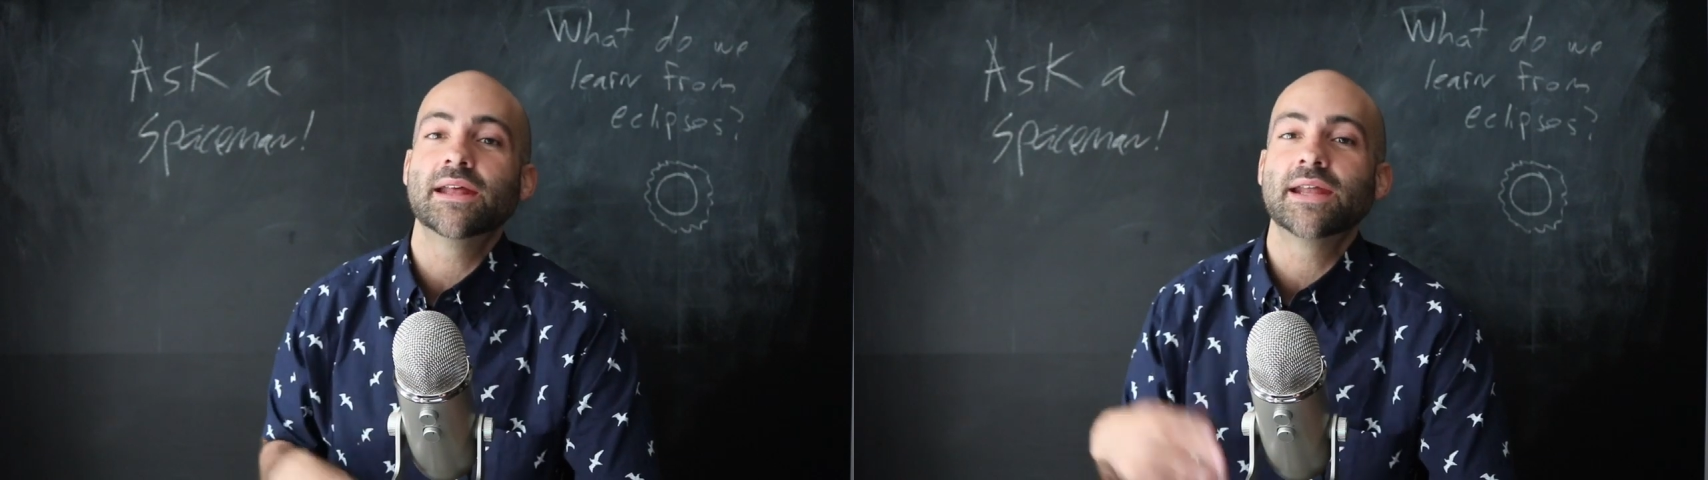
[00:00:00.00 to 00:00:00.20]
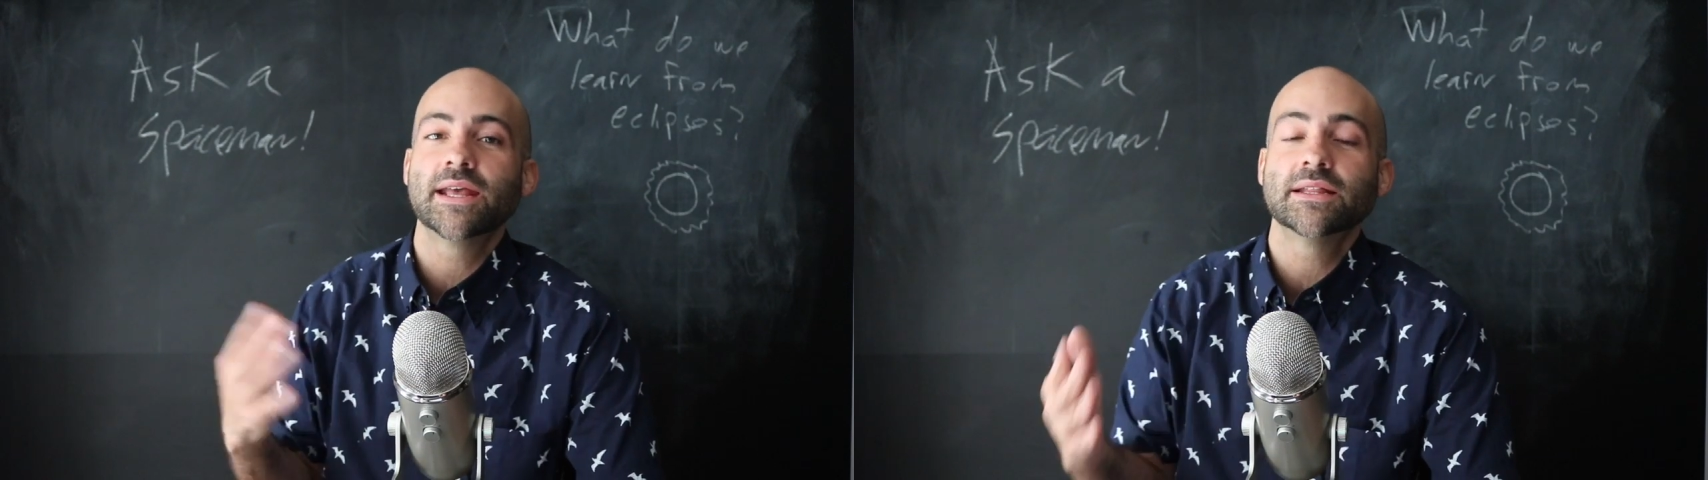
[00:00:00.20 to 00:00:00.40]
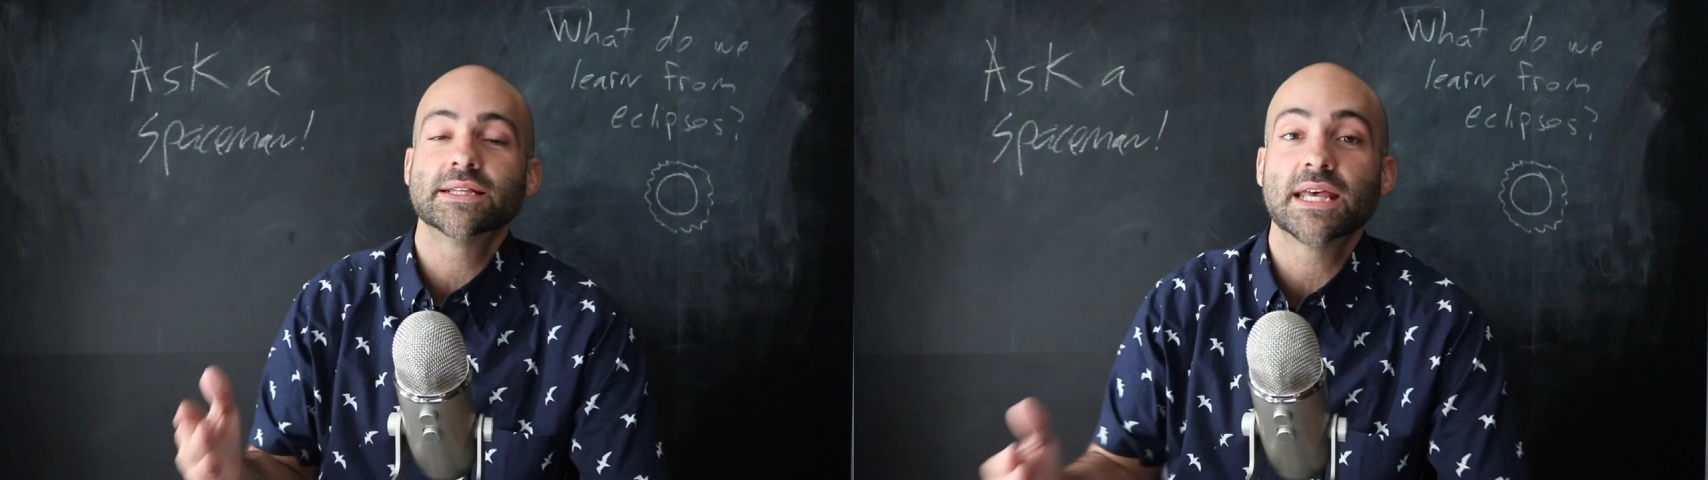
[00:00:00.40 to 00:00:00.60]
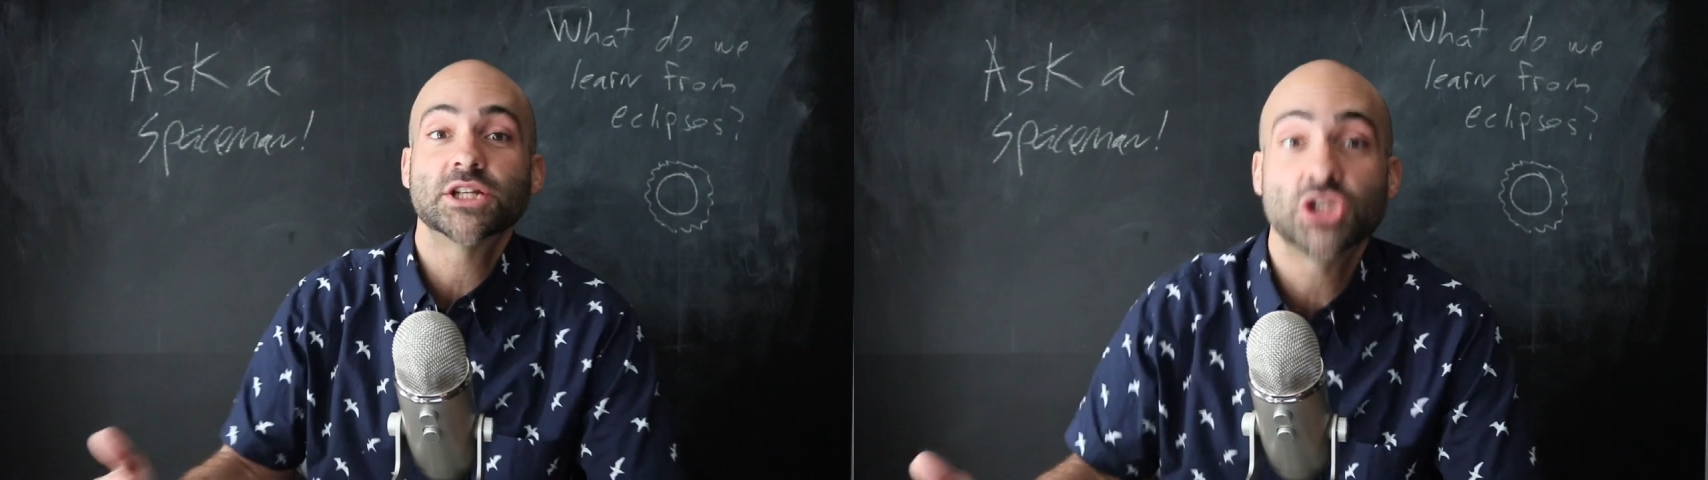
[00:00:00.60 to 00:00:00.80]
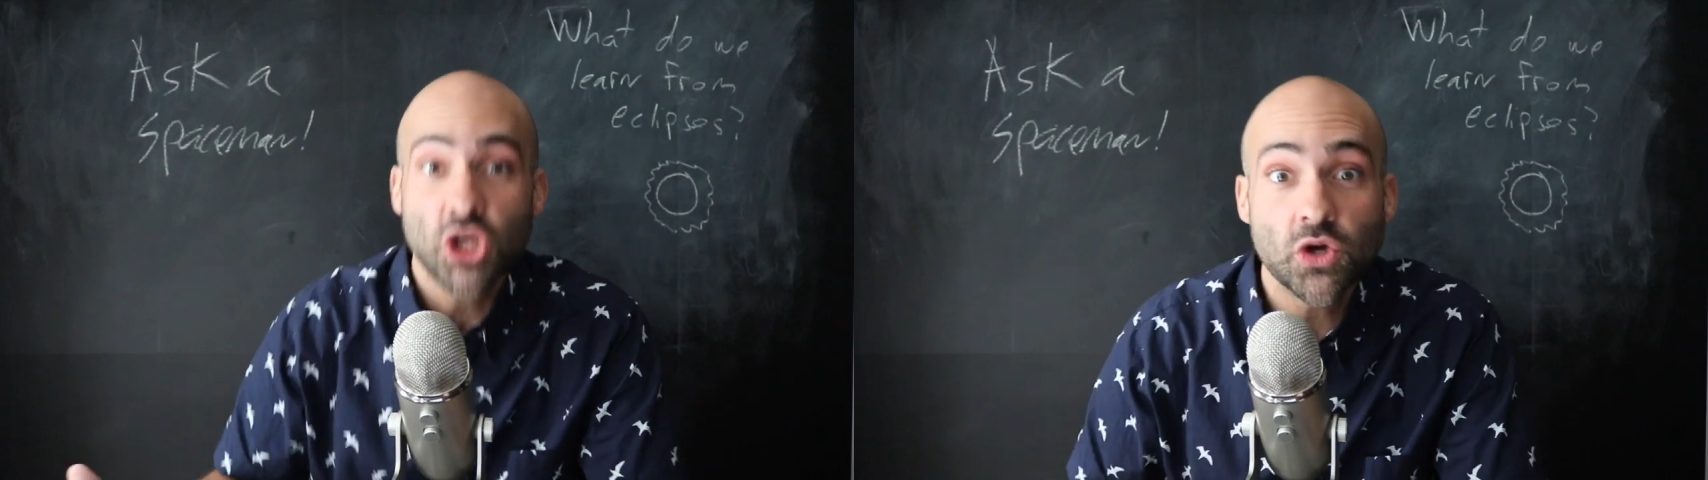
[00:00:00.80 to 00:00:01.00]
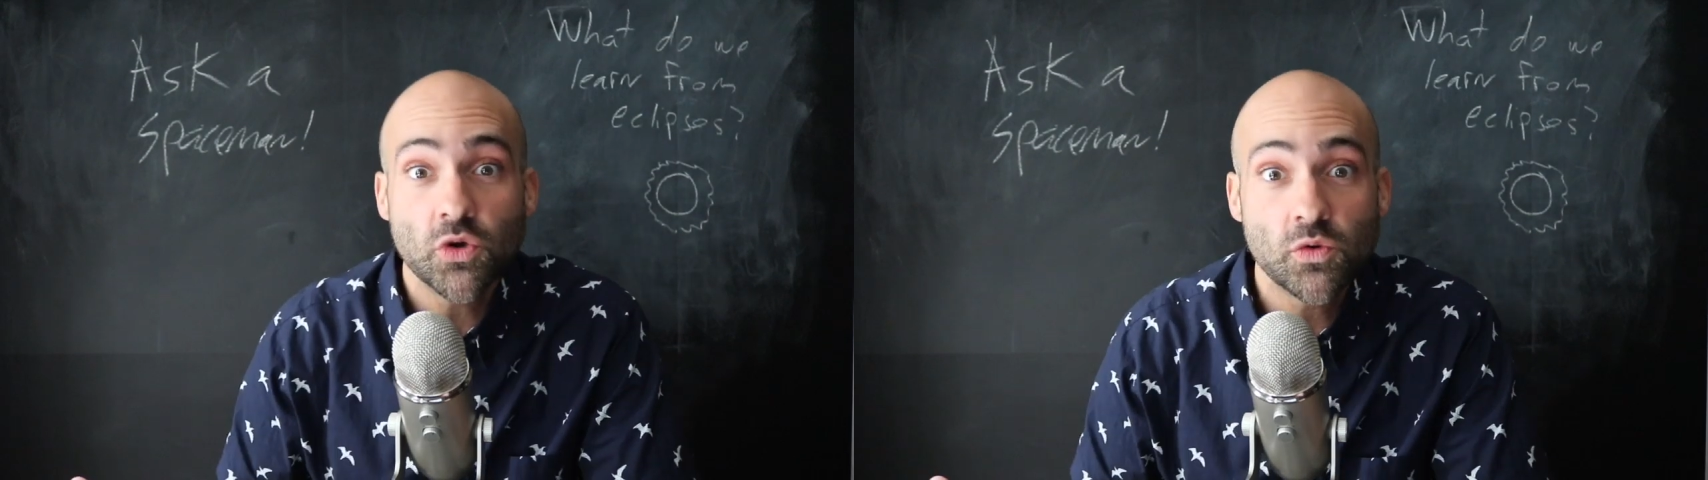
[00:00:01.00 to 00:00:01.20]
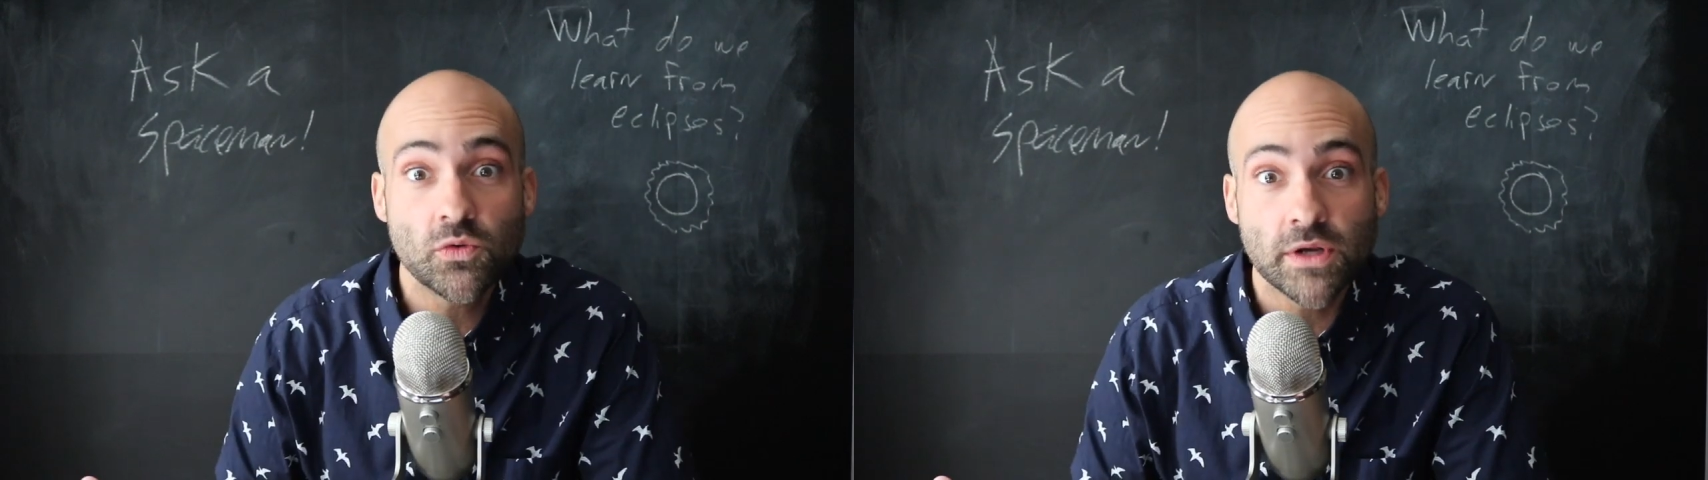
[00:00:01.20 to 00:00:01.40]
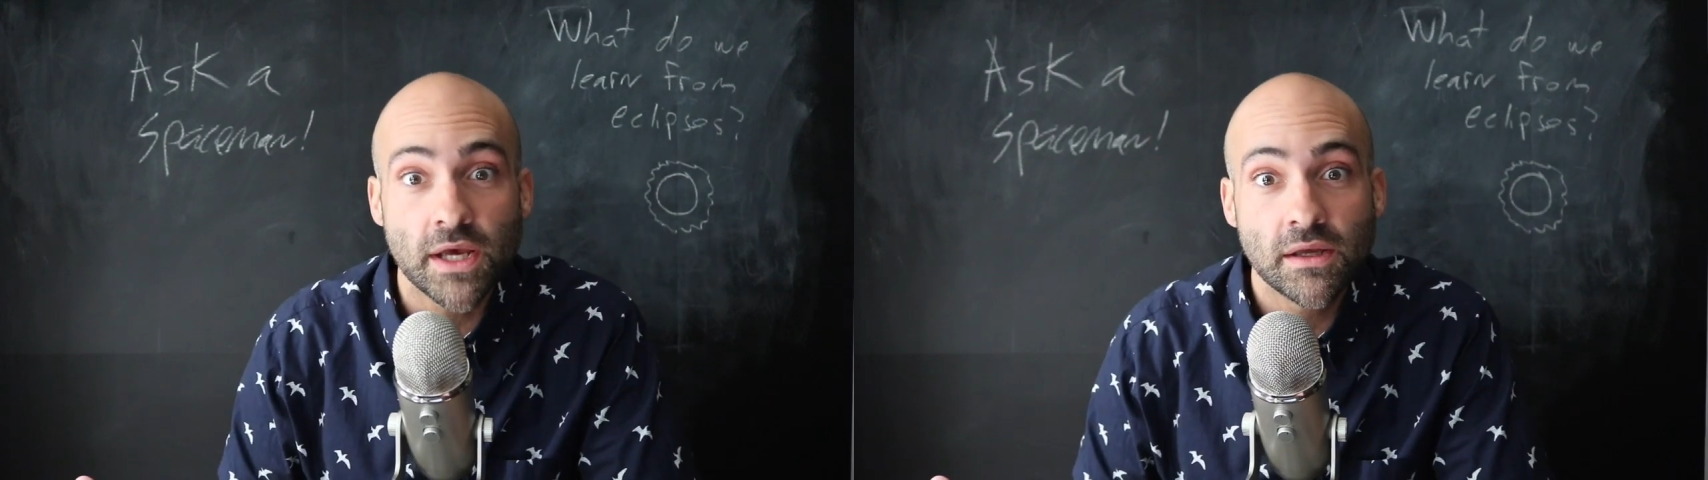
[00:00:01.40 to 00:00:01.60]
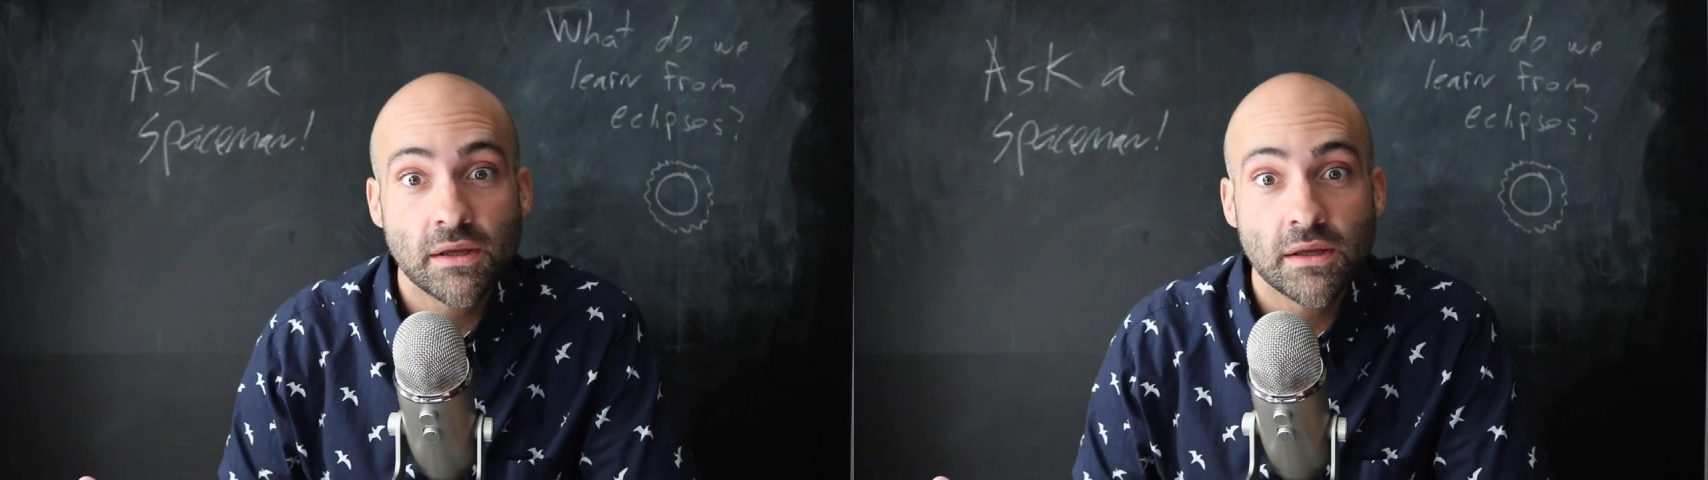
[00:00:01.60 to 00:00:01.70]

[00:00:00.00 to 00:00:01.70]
And Haley's like, dude,